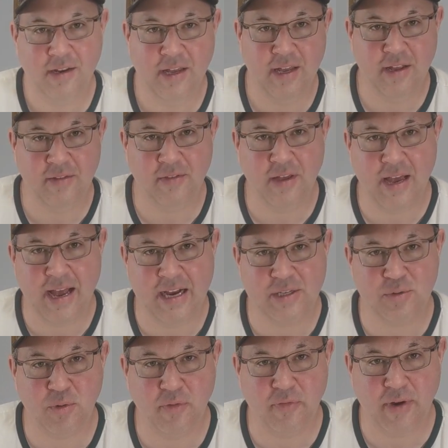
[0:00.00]
get the
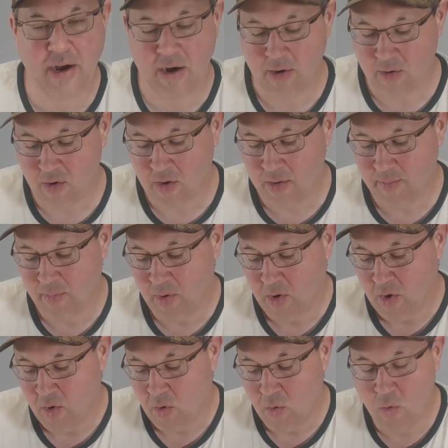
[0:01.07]
actual firearm
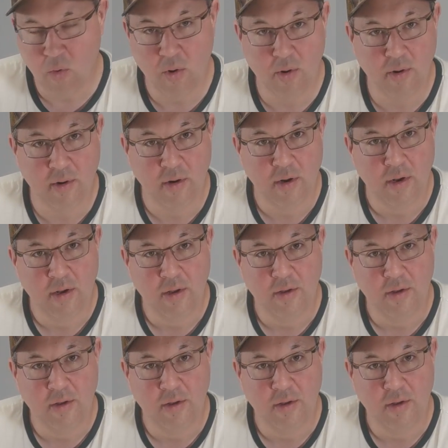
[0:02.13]
or